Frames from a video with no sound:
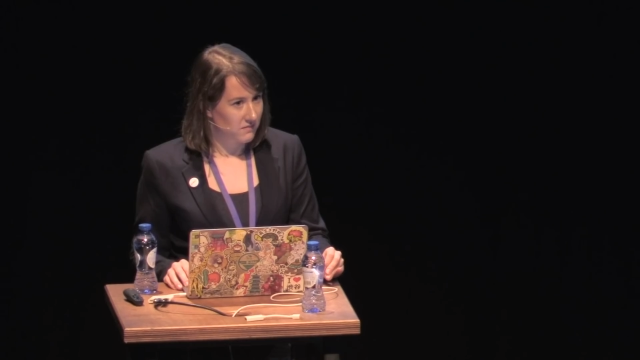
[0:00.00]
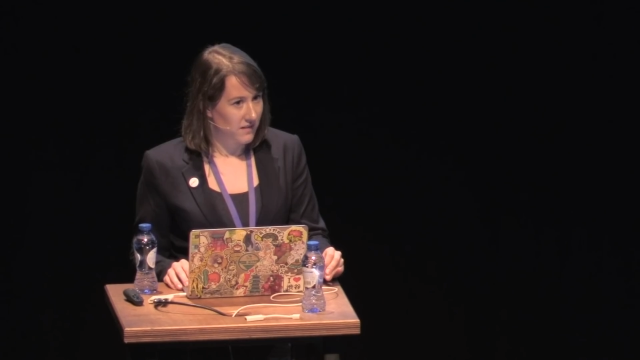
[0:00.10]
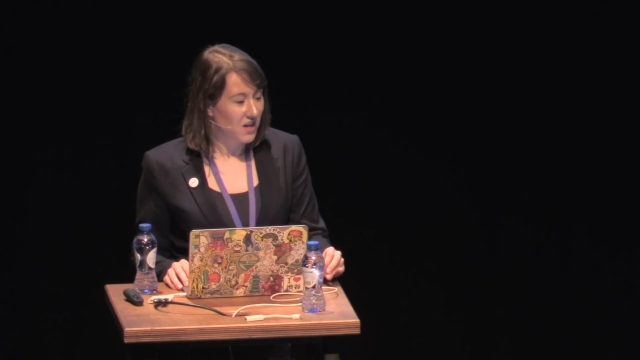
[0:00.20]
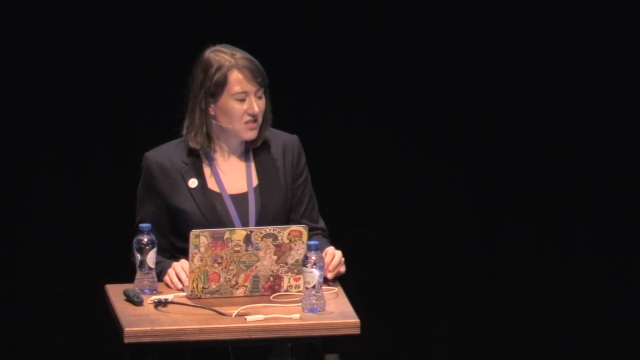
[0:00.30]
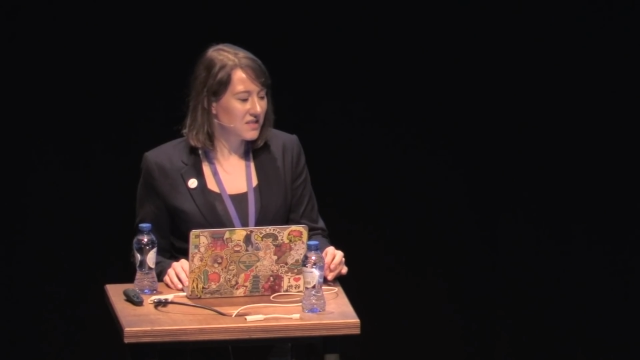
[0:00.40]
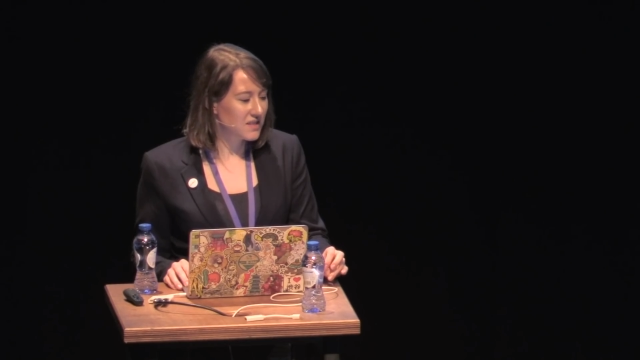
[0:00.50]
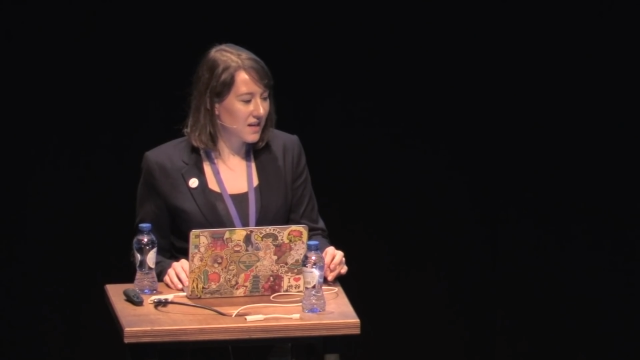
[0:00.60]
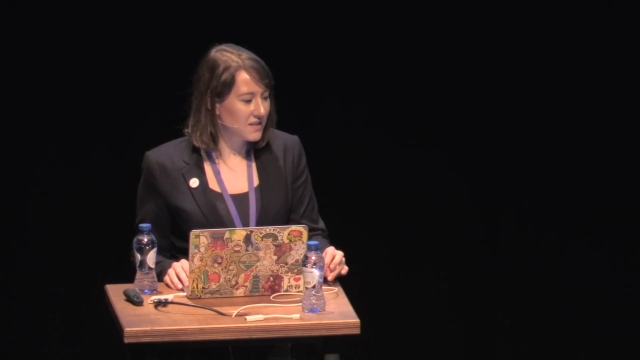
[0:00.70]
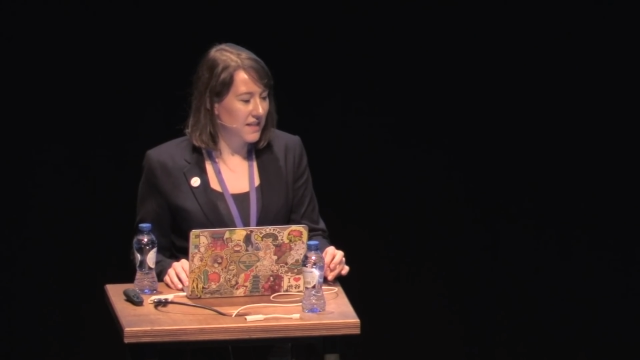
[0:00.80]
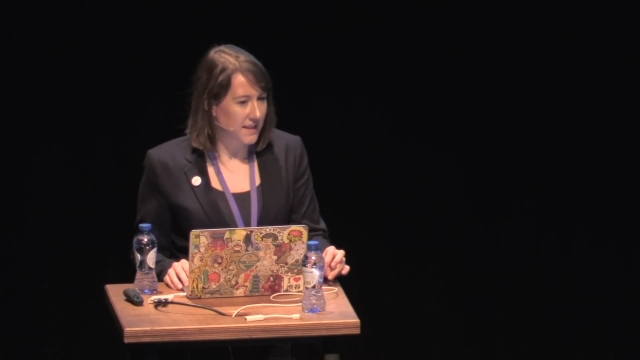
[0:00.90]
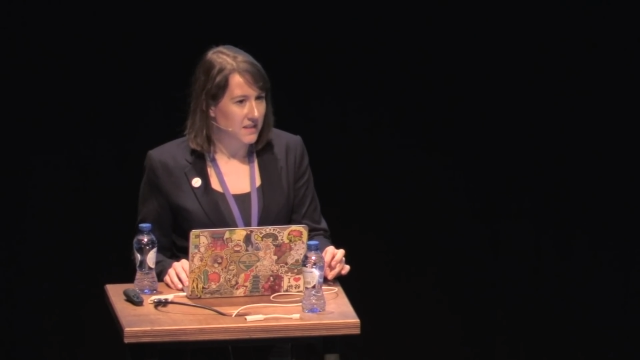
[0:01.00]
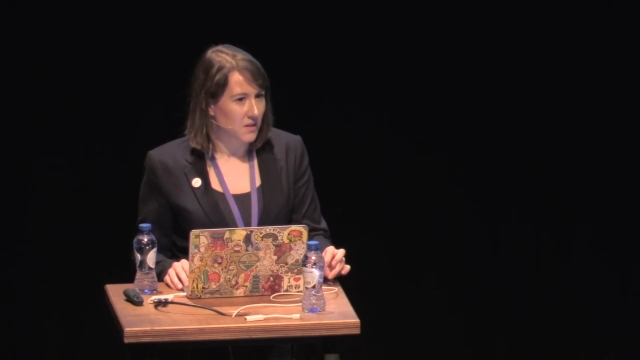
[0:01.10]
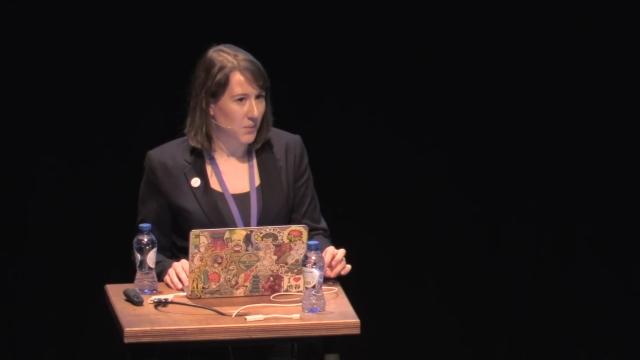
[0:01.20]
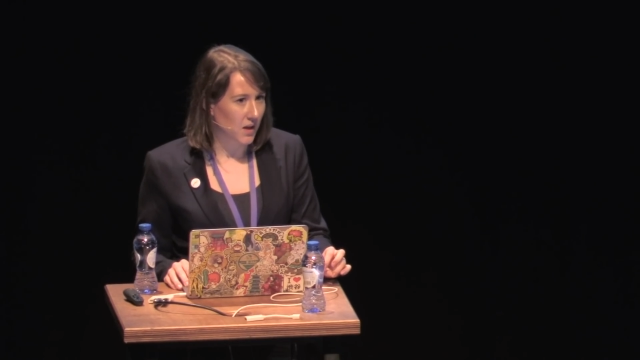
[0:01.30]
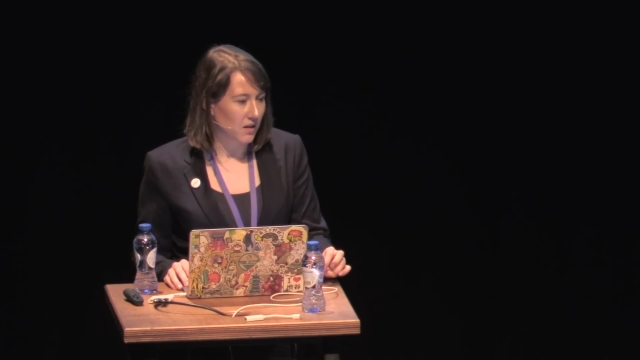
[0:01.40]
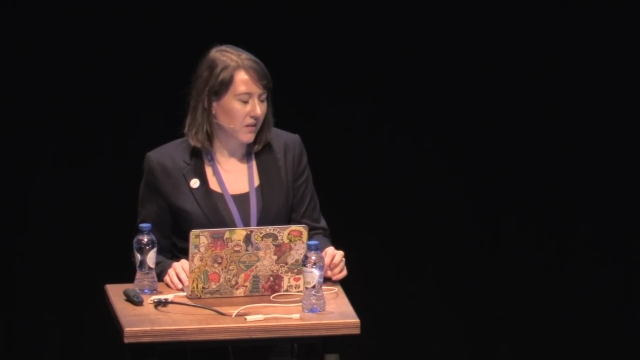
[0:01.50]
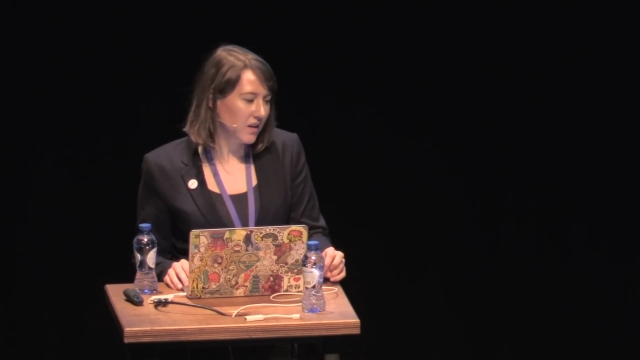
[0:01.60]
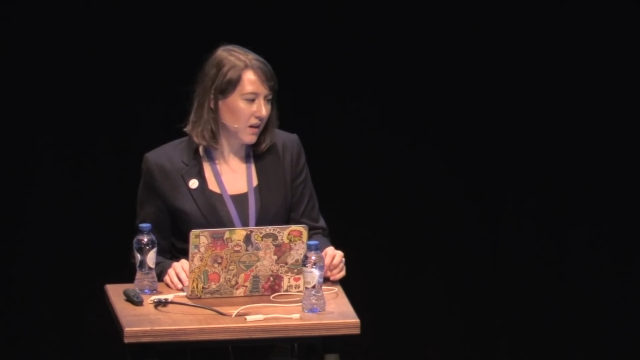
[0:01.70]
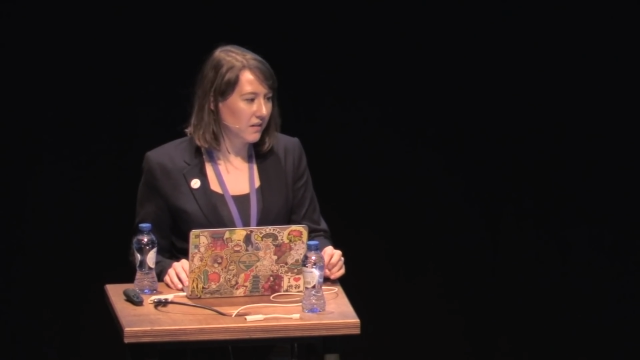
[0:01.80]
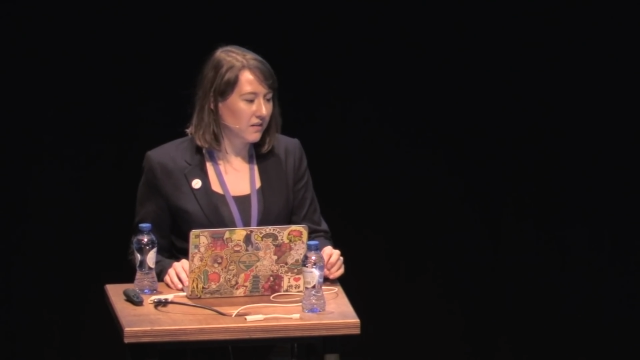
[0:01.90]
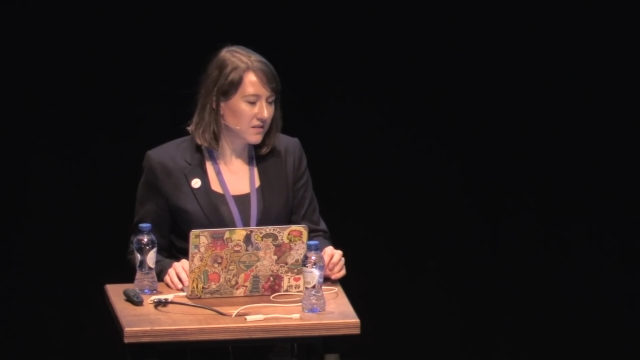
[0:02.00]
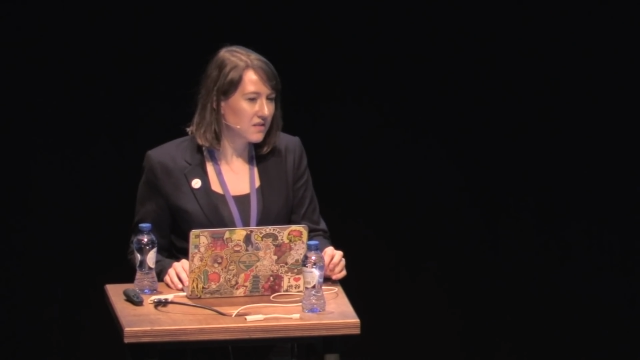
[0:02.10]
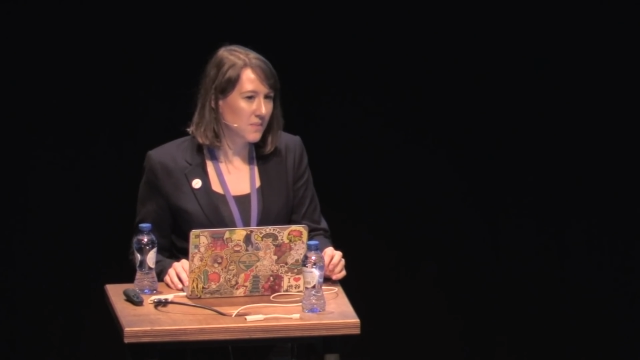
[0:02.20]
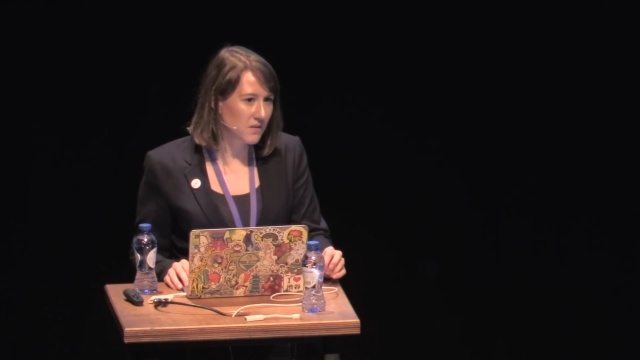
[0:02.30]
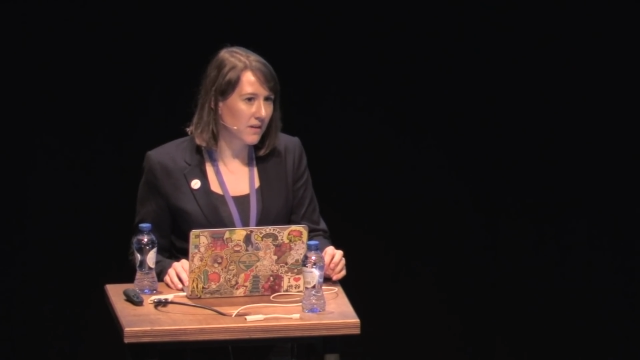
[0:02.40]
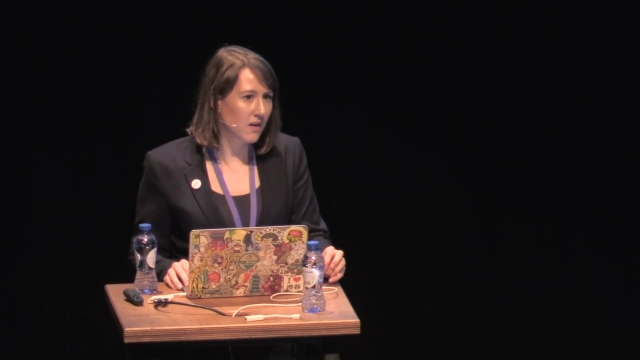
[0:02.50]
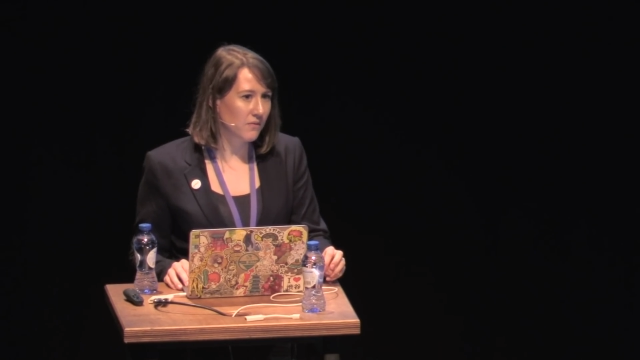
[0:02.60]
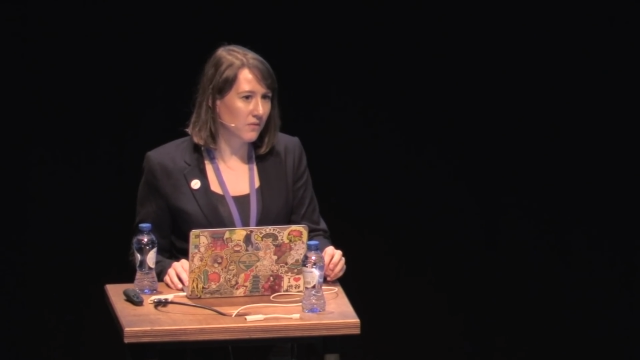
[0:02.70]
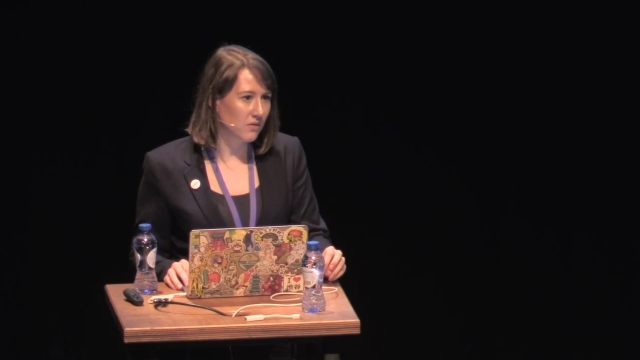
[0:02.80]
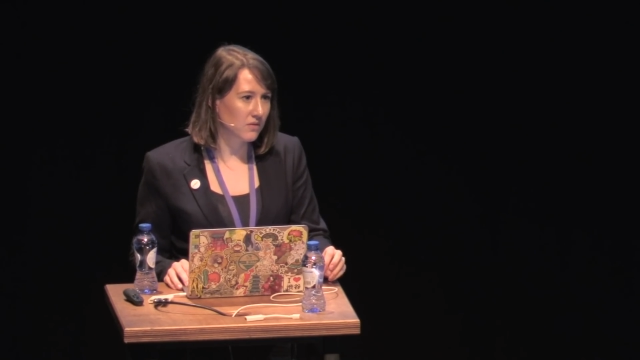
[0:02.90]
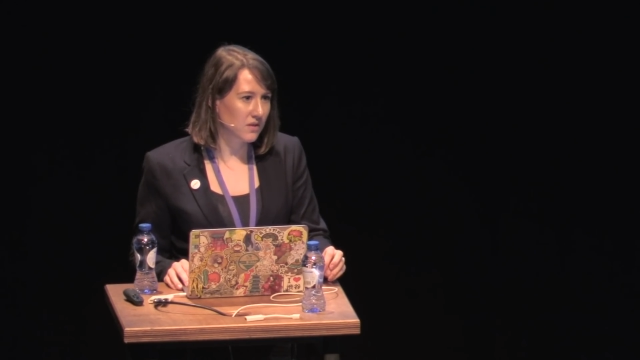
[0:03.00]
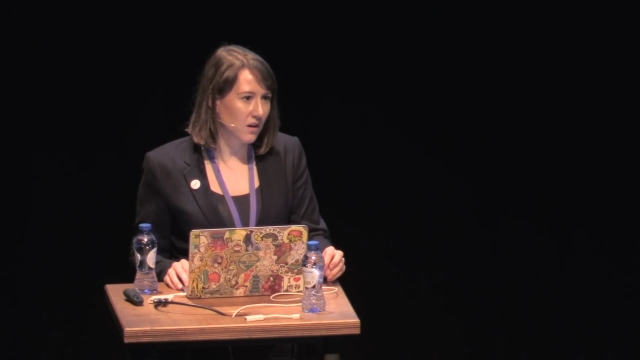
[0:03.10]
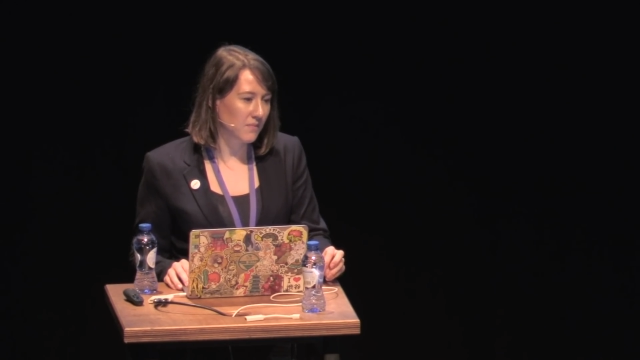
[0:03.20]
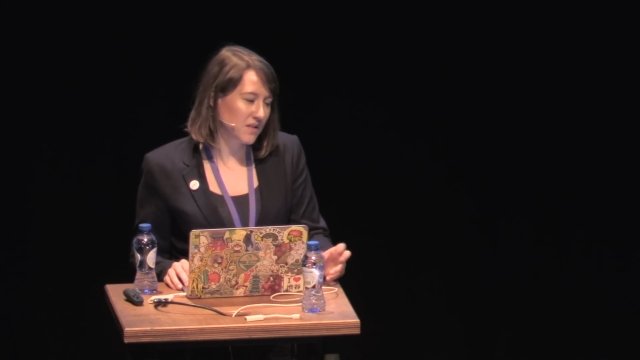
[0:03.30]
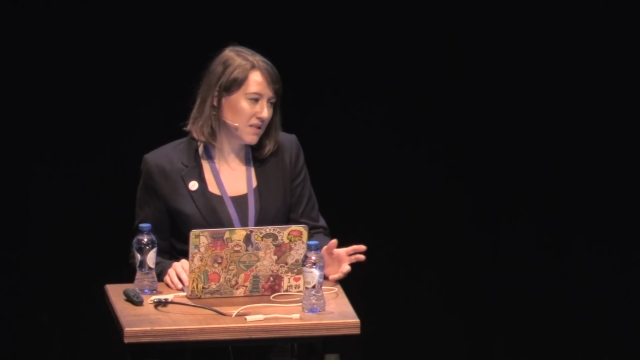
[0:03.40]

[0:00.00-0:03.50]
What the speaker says: They understand TCP. They get it. This has been around for a long time.